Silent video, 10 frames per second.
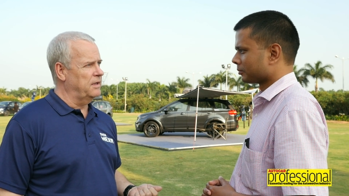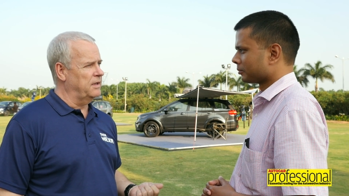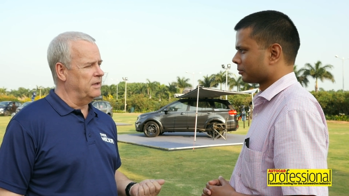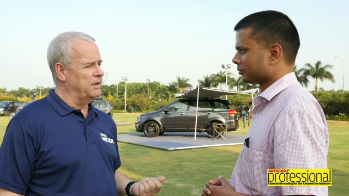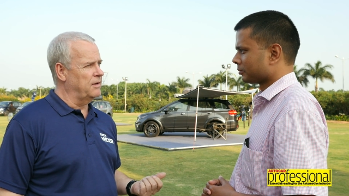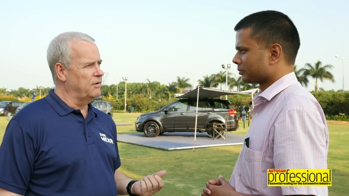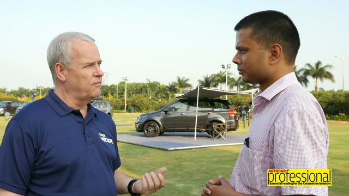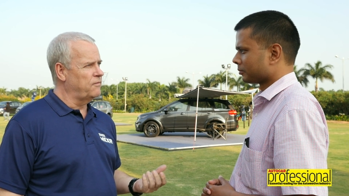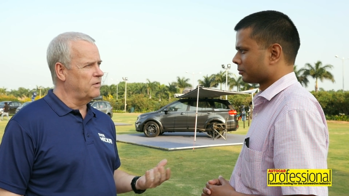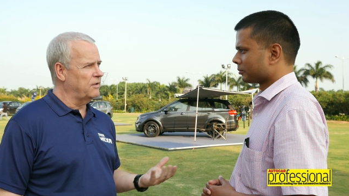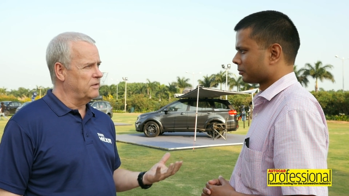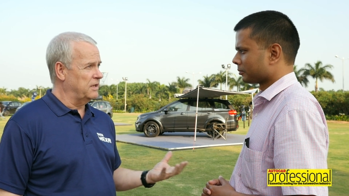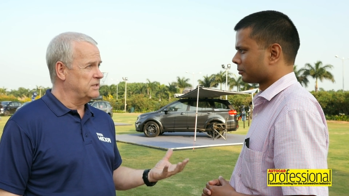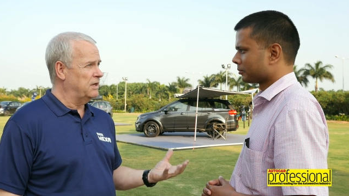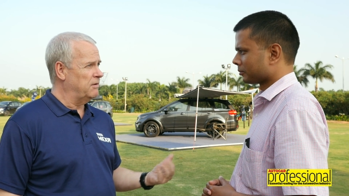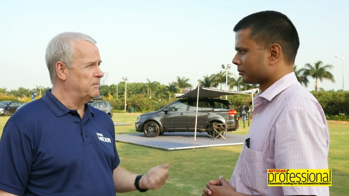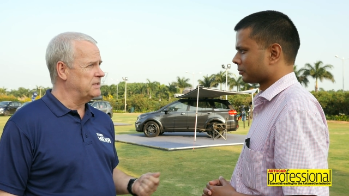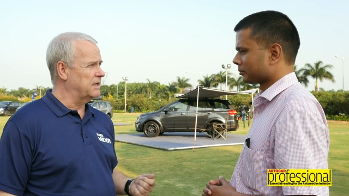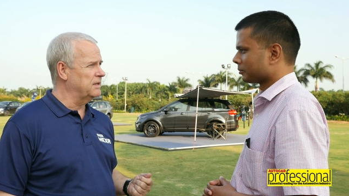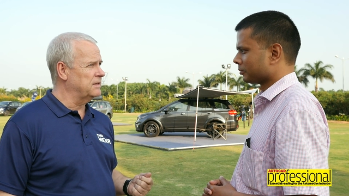Speaker 1: uh, of the interior
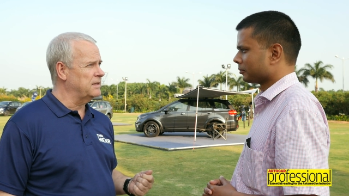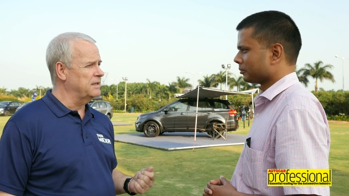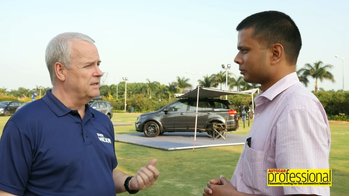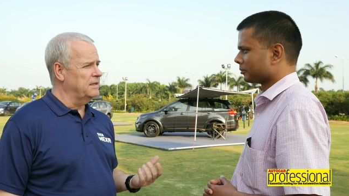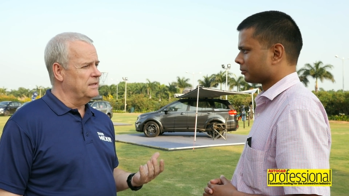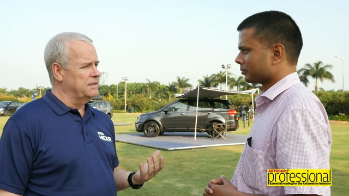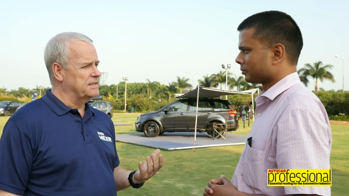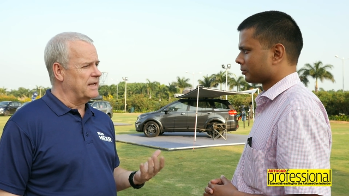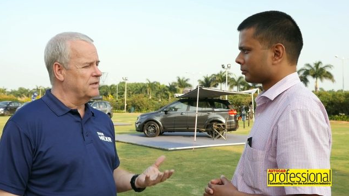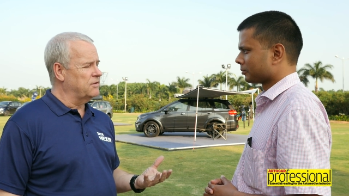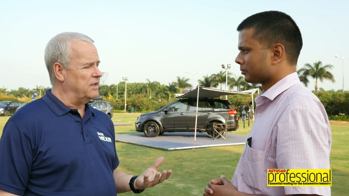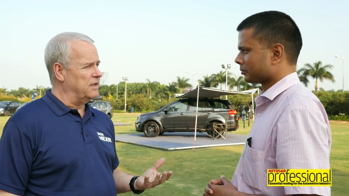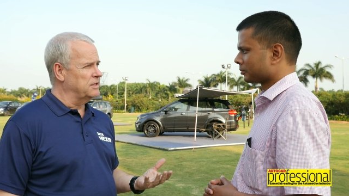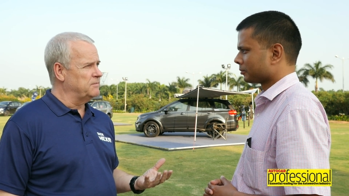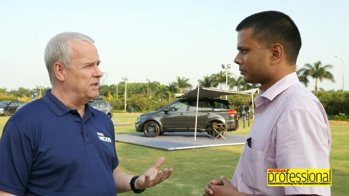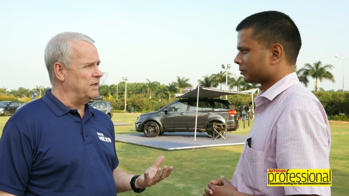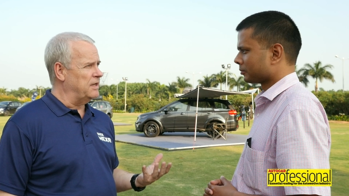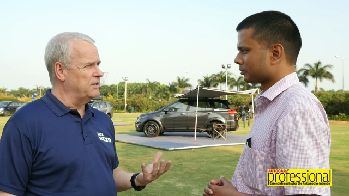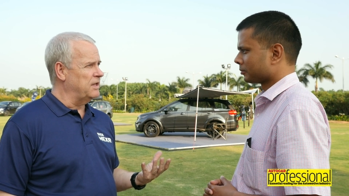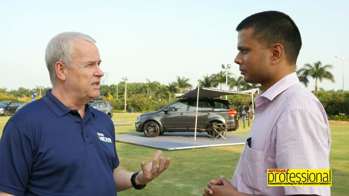particularly. Second thing has been
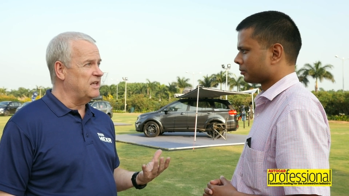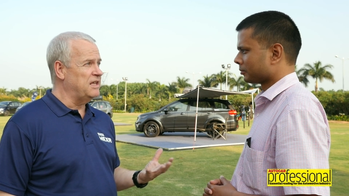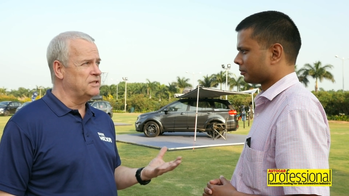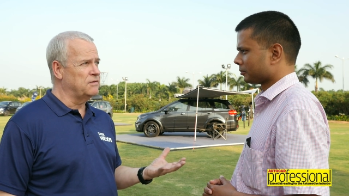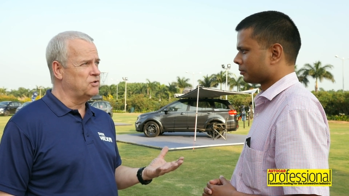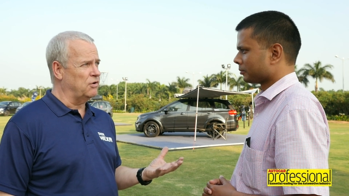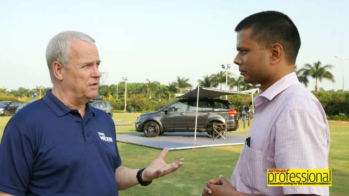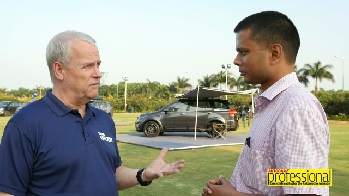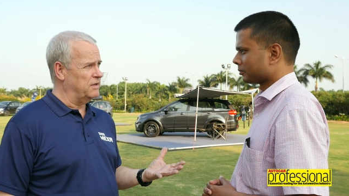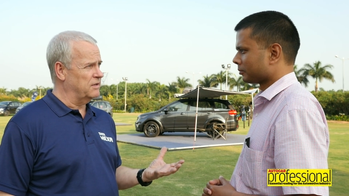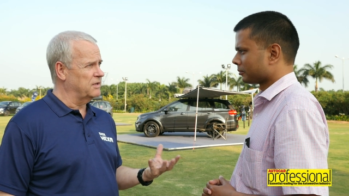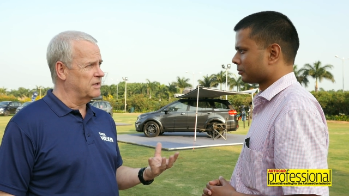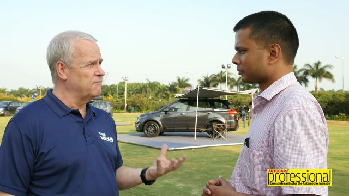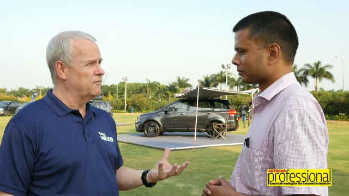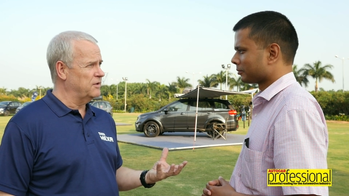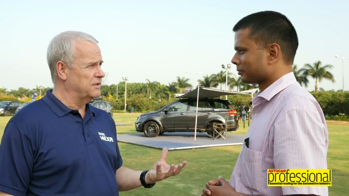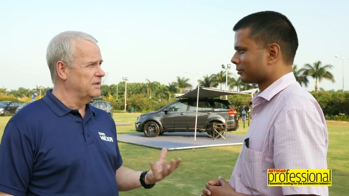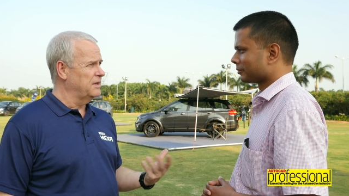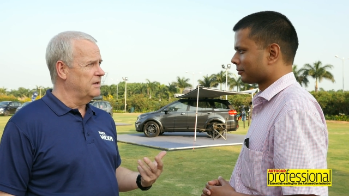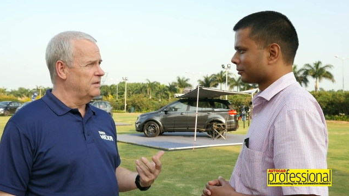in the ease of driving and the comfort,
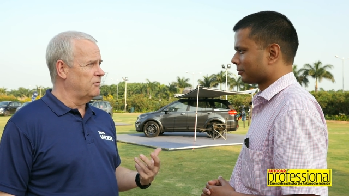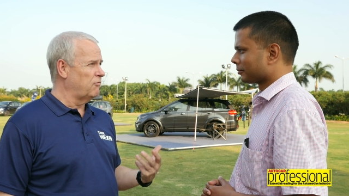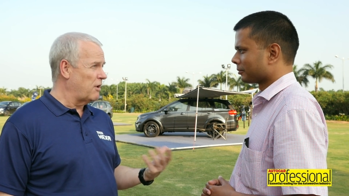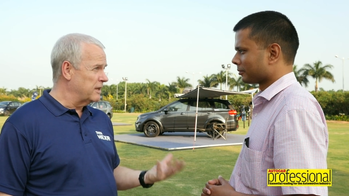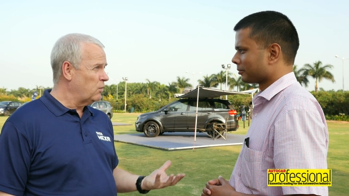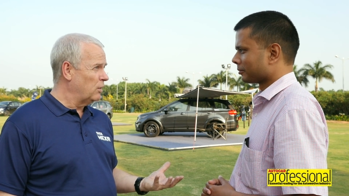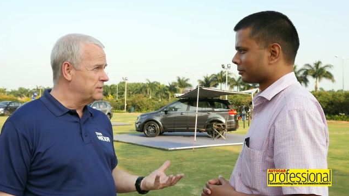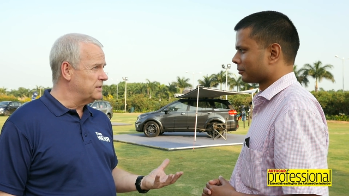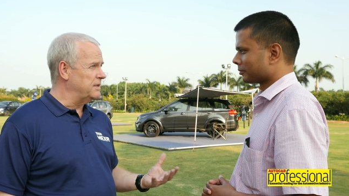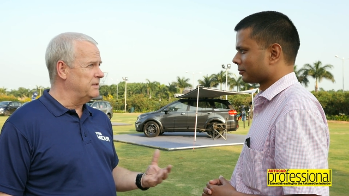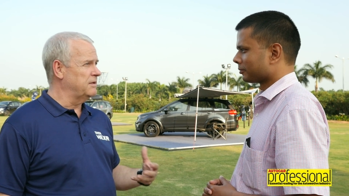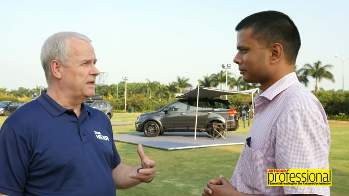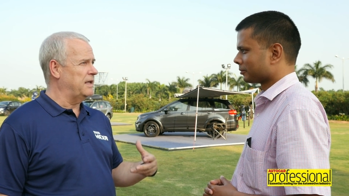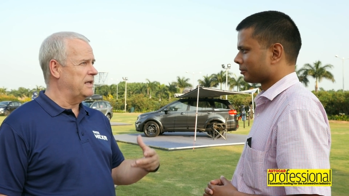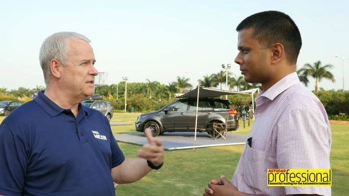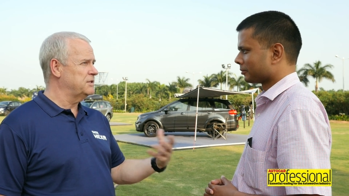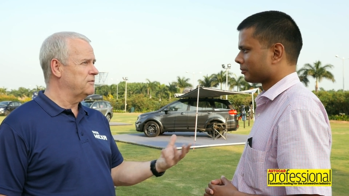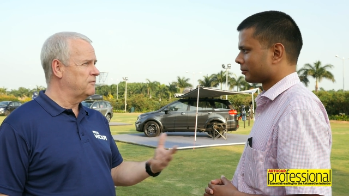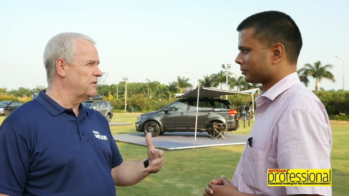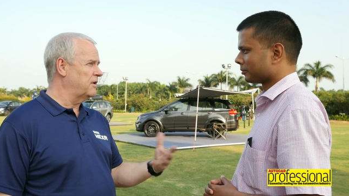the ride quality, the ease
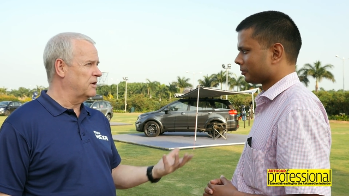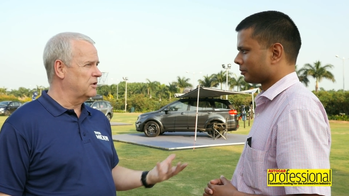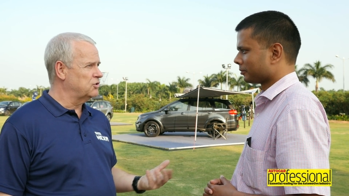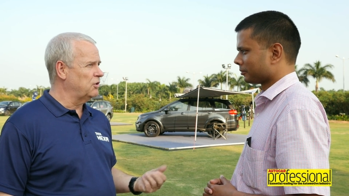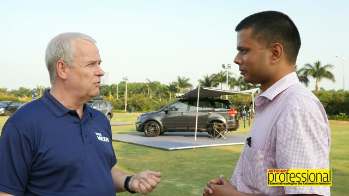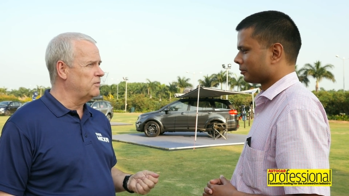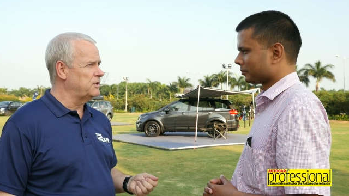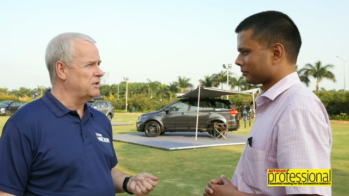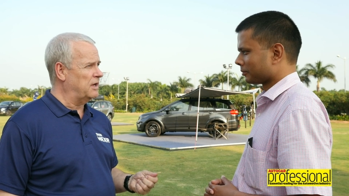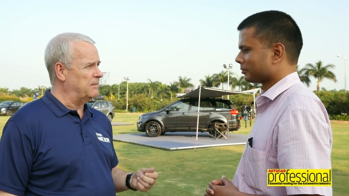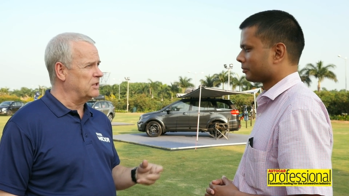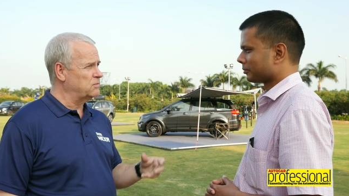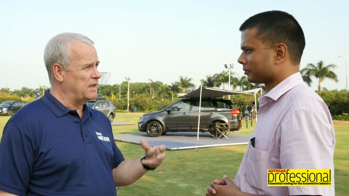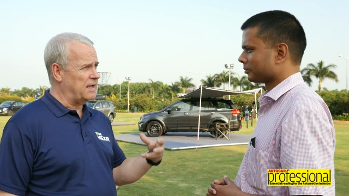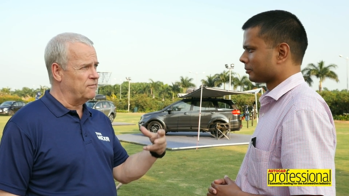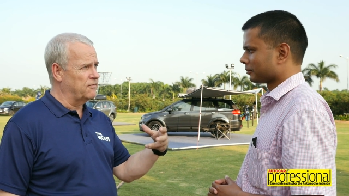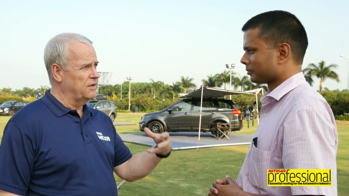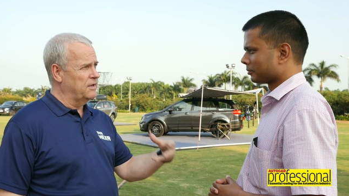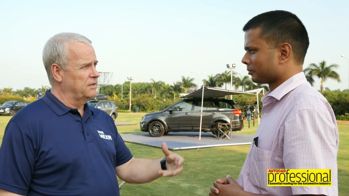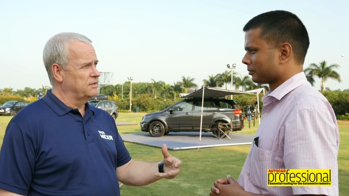of uh, control with the dynamics. We have
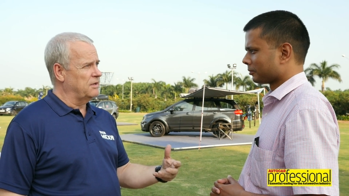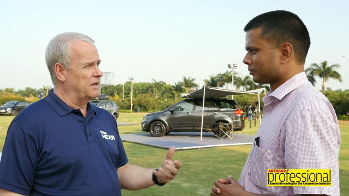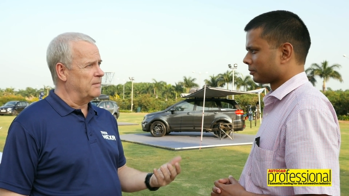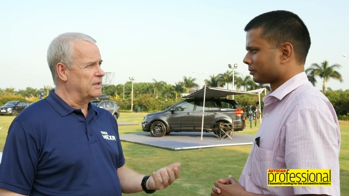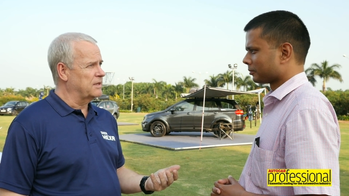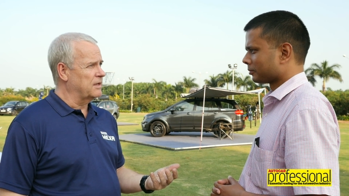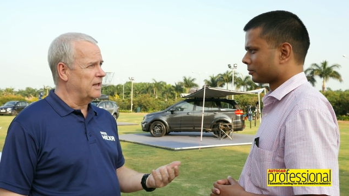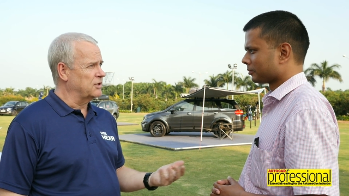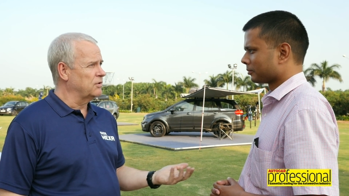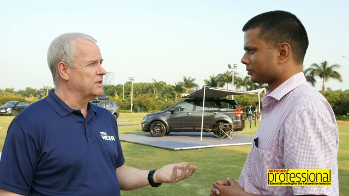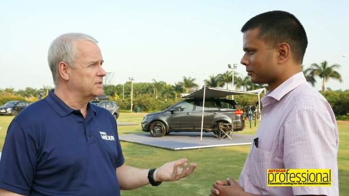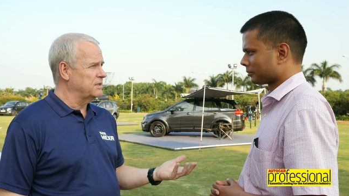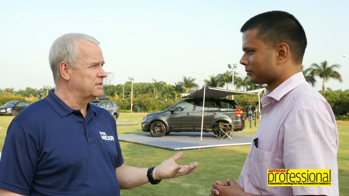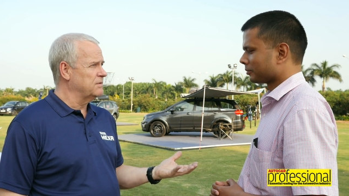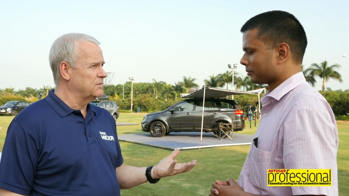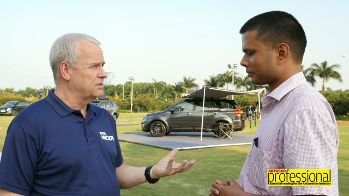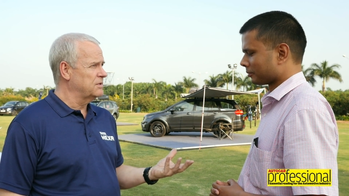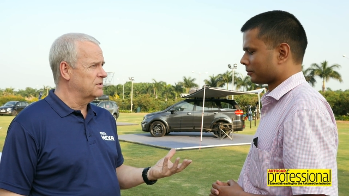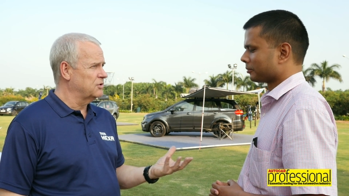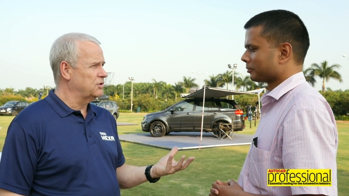dynamic electronic
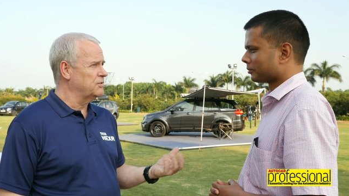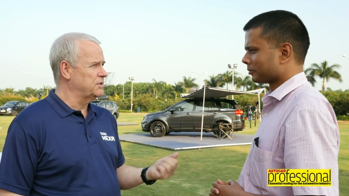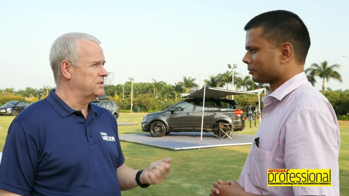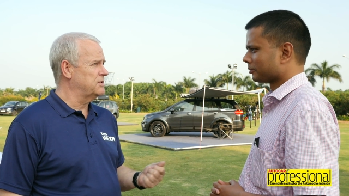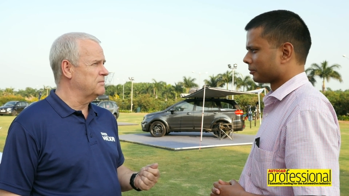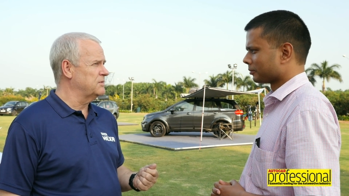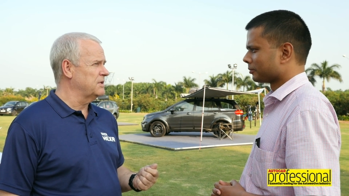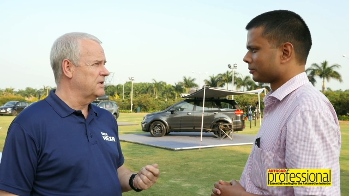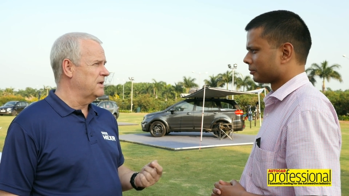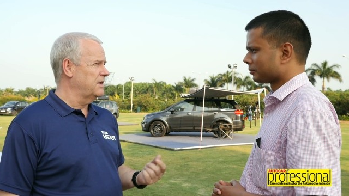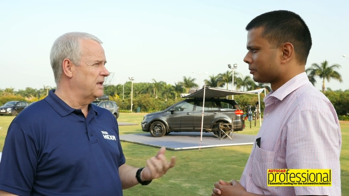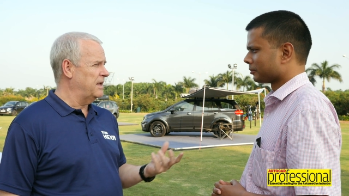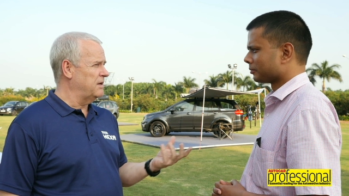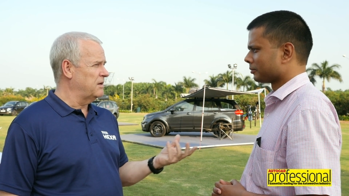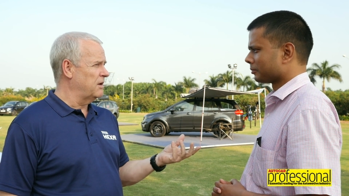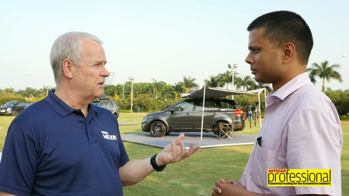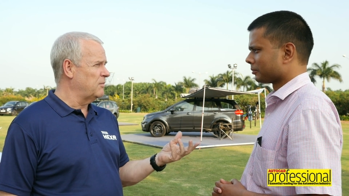systems, control systems in uh,